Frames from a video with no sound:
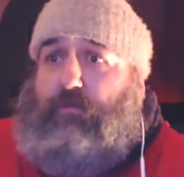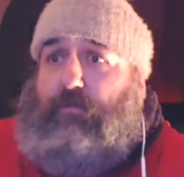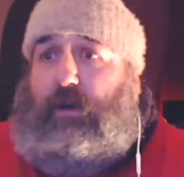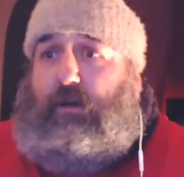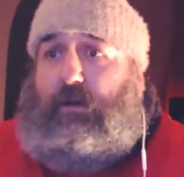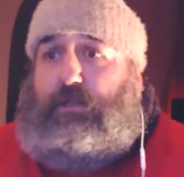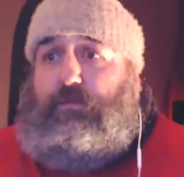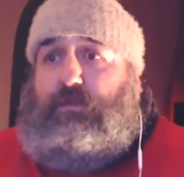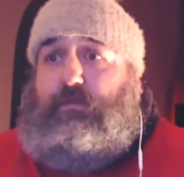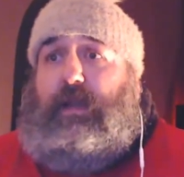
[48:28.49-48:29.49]

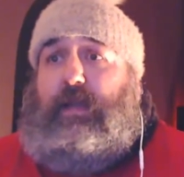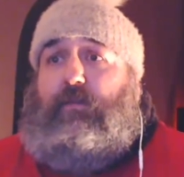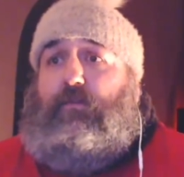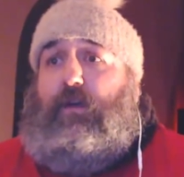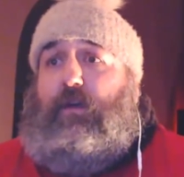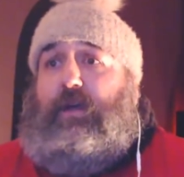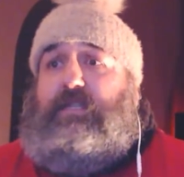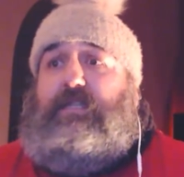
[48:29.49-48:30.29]
Rocastle was playing on the right wing.